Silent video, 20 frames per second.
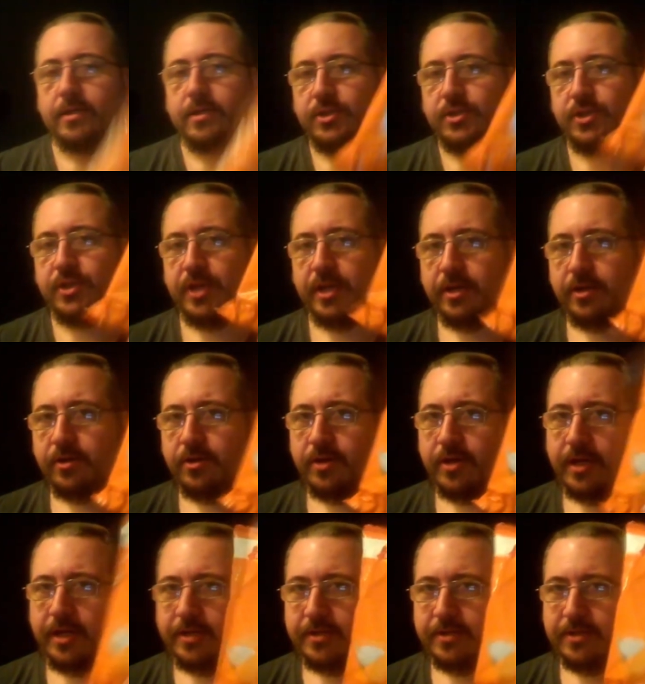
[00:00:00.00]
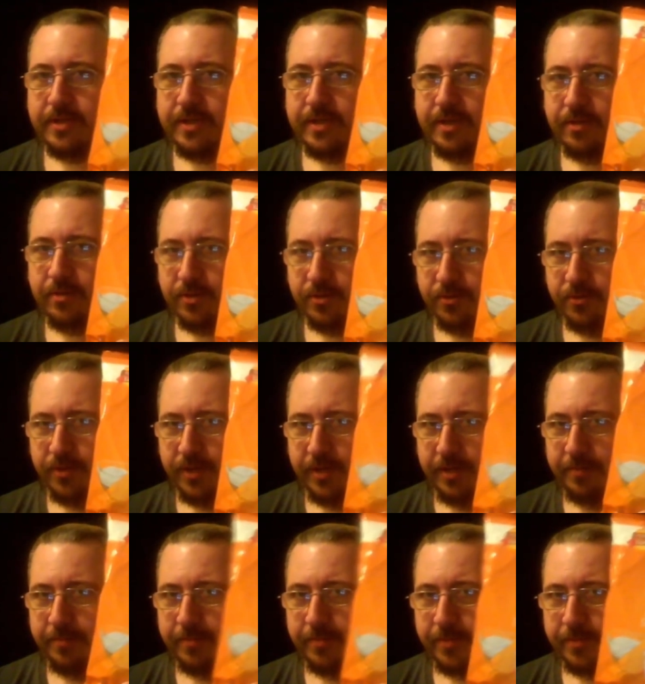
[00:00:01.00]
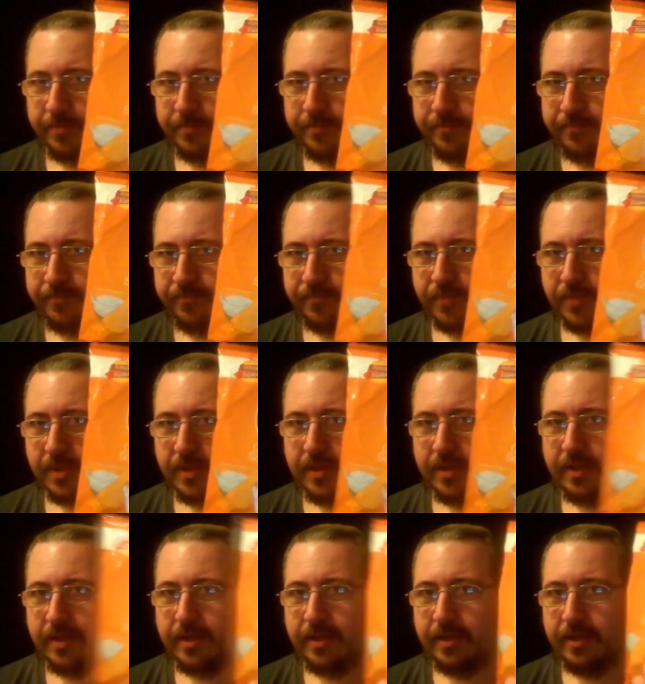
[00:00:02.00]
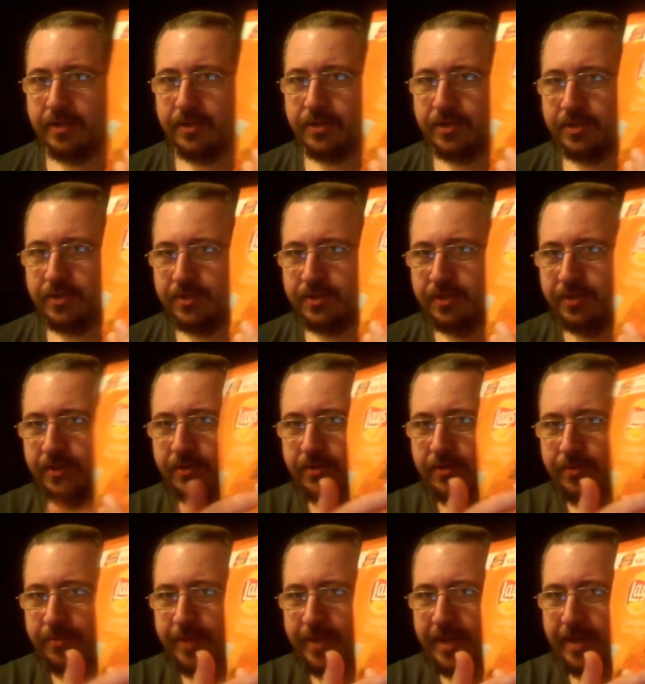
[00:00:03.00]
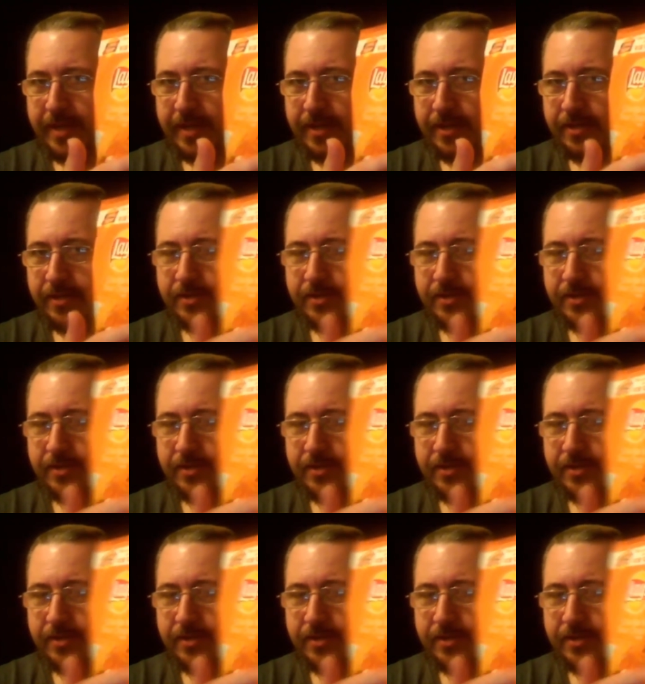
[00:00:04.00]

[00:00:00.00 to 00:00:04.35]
Cheddar and Sour Cream. And as you can see there on the bag, it